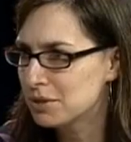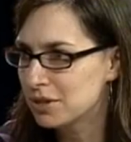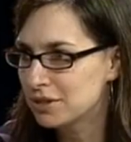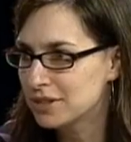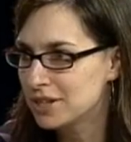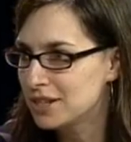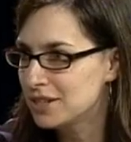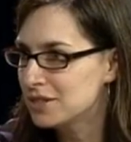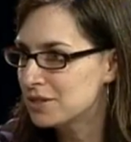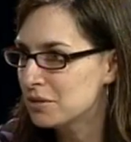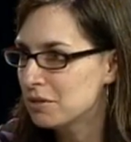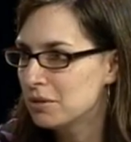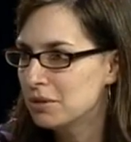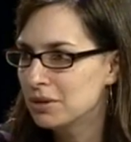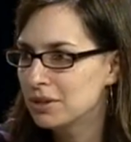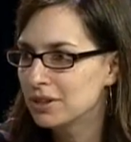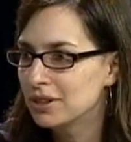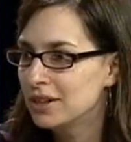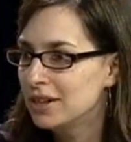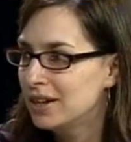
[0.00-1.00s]
cookies
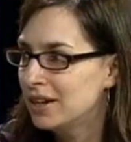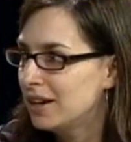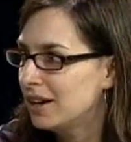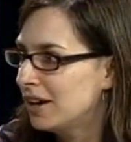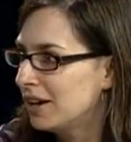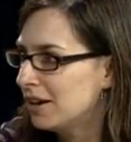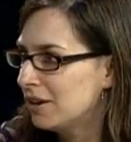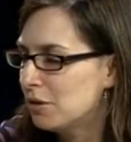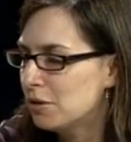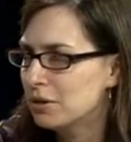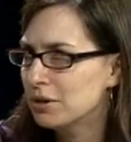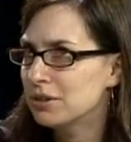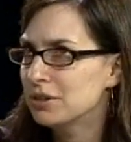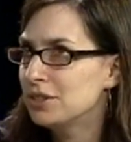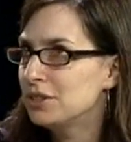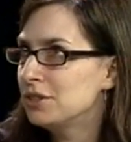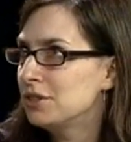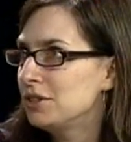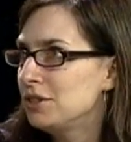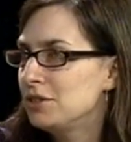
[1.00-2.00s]
or
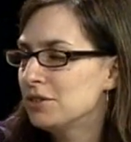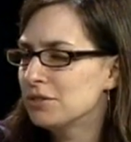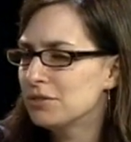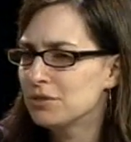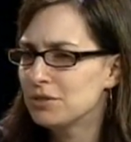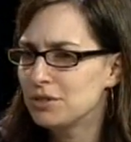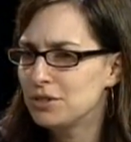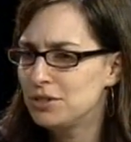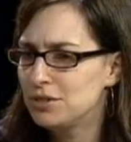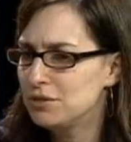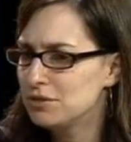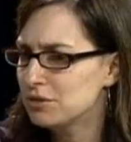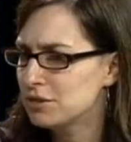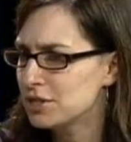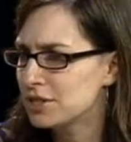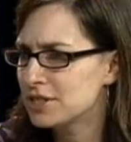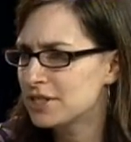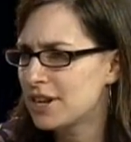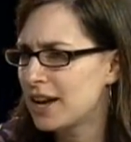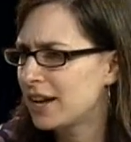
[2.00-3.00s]
you're
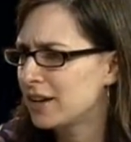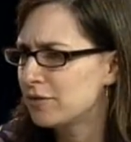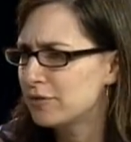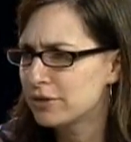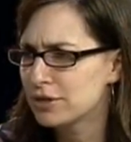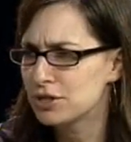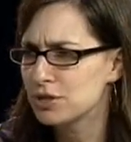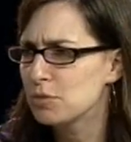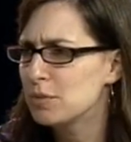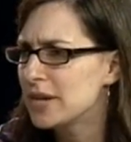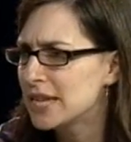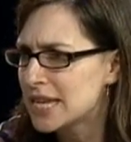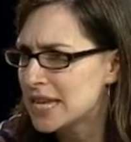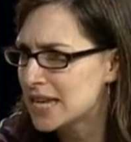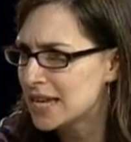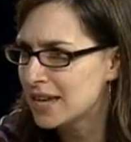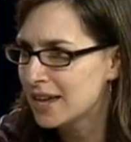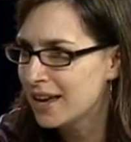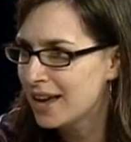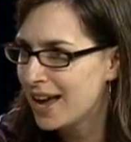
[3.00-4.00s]
just dying for a
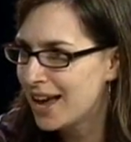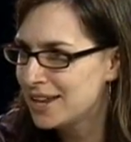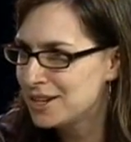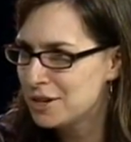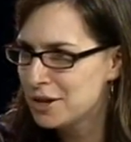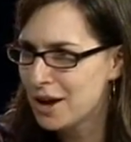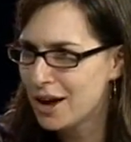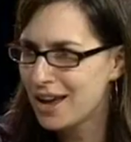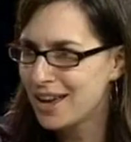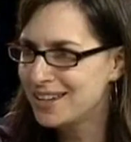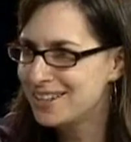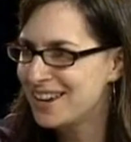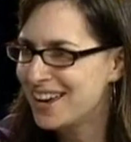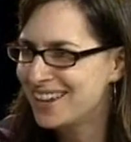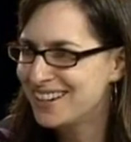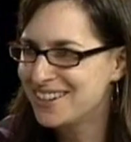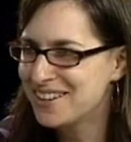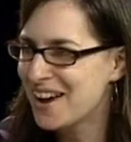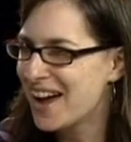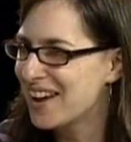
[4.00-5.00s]
Twinkie and you
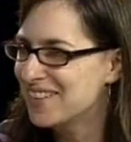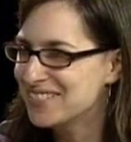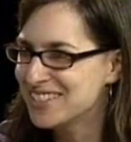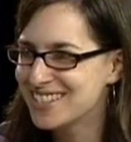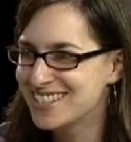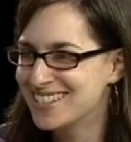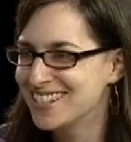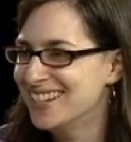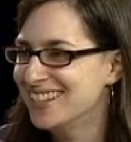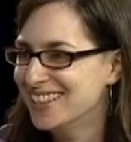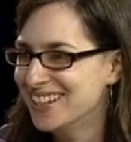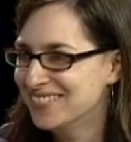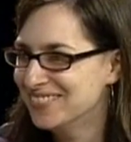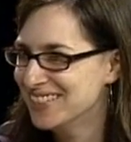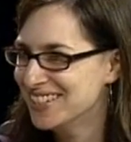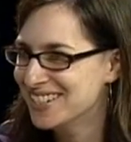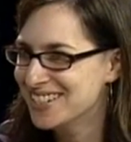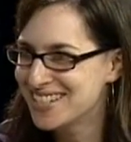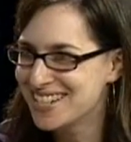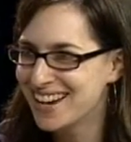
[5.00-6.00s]
and you haven't seen them
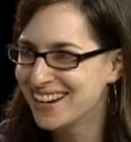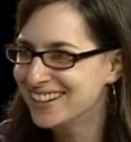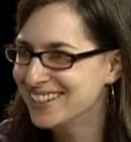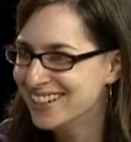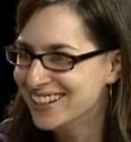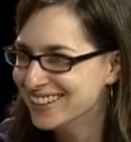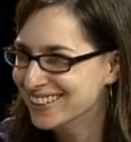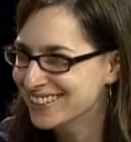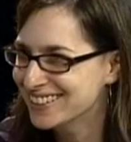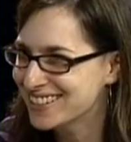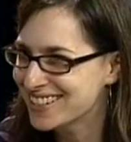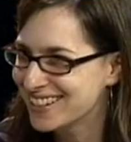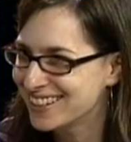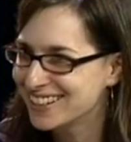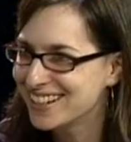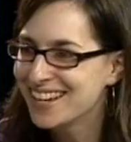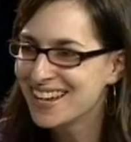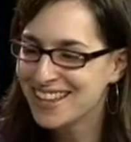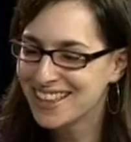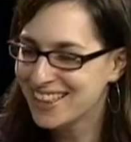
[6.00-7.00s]
in 10 years,
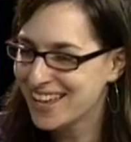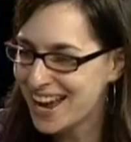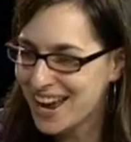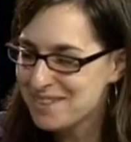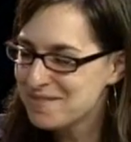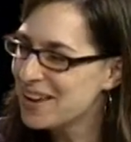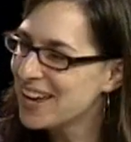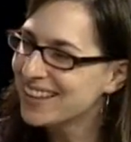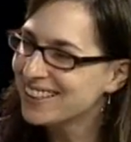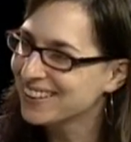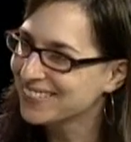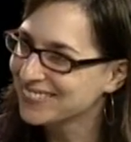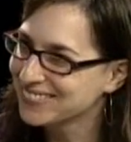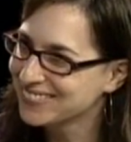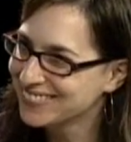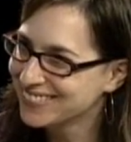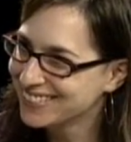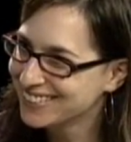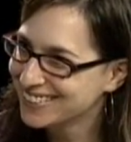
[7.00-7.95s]
and I make them.